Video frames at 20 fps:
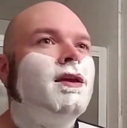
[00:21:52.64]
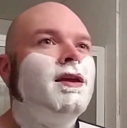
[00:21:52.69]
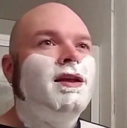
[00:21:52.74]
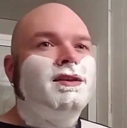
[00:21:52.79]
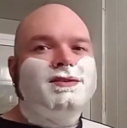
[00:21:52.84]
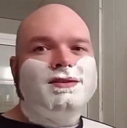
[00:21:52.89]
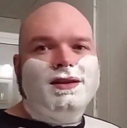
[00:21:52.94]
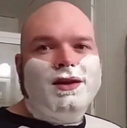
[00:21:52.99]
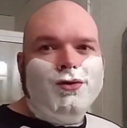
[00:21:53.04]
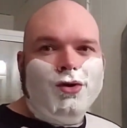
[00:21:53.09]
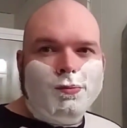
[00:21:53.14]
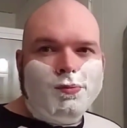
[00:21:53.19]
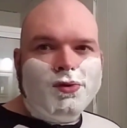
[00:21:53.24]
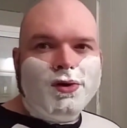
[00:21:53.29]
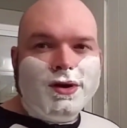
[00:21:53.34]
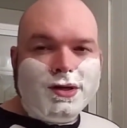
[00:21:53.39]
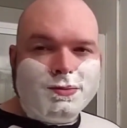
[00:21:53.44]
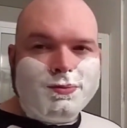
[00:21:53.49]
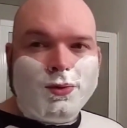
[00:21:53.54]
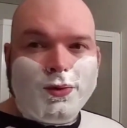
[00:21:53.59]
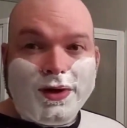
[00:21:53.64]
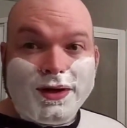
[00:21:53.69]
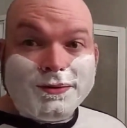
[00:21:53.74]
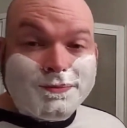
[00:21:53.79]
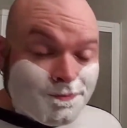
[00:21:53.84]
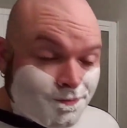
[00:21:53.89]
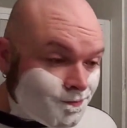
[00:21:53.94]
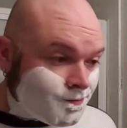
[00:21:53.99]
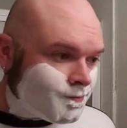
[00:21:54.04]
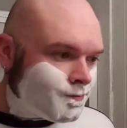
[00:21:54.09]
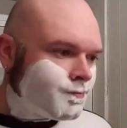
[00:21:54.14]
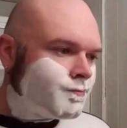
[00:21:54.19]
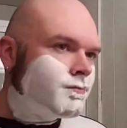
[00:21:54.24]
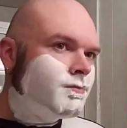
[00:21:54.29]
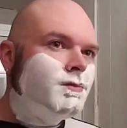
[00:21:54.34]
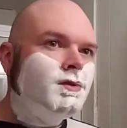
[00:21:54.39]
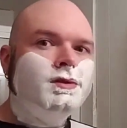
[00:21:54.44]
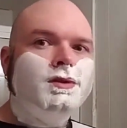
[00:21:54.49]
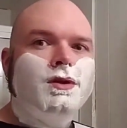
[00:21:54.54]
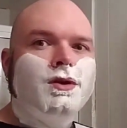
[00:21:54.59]
it has a lower price point.
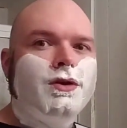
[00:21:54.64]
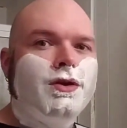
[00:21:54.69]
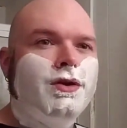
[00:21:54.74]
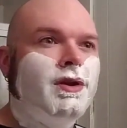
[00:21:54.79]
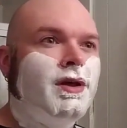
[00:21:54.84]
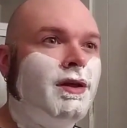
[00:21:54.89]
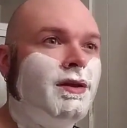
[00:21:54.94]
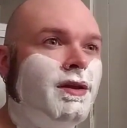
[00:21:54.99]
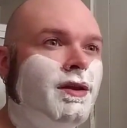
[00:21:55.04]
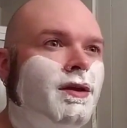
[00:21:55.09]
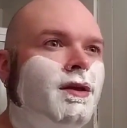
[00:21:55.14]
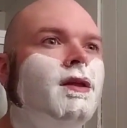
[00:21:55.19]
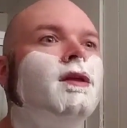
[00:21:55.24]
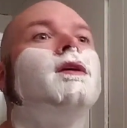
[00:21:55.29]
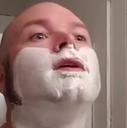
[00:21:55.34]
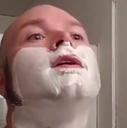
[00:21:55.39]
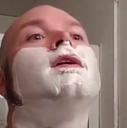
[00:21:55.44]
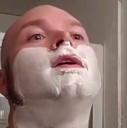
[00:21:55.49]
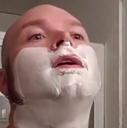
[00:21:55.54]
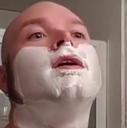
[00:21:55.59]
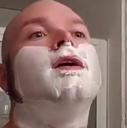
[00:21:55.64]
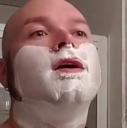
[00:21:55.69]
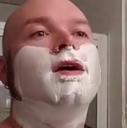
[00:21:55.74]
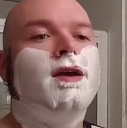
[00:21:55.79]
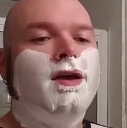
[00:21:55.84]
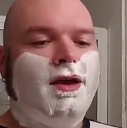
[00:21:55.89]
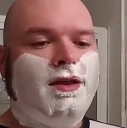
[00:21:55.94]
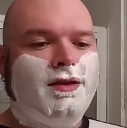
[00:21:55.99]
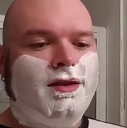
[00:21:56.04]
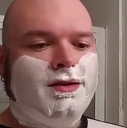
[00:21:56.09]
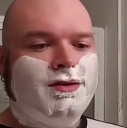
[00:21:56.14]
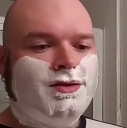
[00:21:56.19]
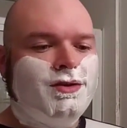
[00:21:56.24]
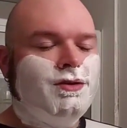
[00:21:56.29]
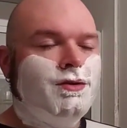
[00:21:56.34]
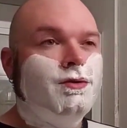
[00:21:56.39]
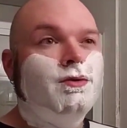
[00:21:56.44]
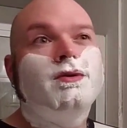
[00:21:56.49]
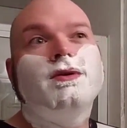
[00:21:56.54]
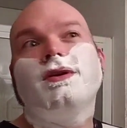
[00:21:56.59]
Good idea. And then
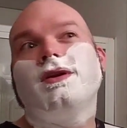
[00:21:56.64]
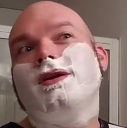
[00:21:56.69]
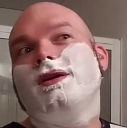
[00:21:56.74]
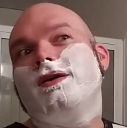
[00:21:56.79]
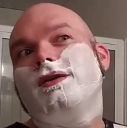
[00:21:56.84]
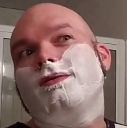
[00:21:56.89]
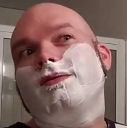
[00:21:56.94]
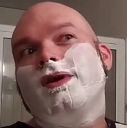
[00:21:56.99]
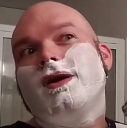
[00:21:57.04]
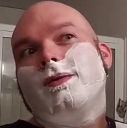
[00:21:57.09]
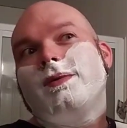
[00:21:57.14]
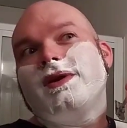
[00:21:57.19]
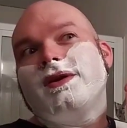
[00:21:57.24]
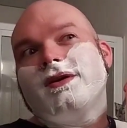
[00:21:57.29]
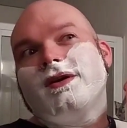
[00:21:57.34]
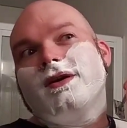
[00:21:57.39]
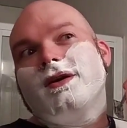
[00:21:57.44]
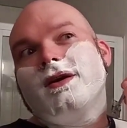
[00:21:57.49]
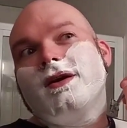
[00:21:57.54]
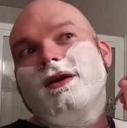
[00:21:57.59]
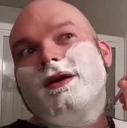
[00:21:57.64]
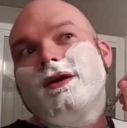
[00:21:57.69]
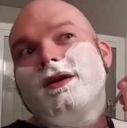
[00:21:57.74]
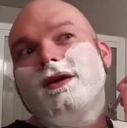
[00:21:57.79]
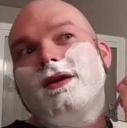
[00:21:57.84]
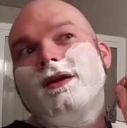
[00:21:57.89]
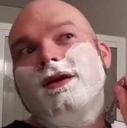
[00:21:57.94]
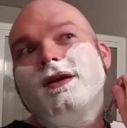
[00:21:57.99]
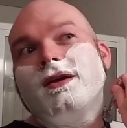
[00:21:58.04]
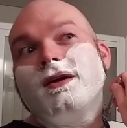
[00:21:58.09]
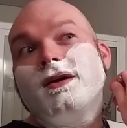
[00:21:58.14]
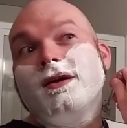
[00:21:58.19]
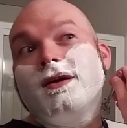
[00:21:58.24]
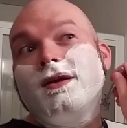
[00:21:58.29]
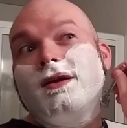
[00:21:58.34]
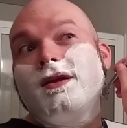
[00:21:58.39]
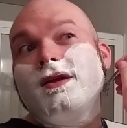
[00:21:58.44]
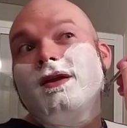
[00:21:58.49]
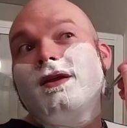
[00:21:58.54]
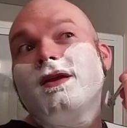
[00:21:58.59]
two, you know, the way we are.
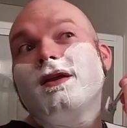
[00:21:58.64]
Oh,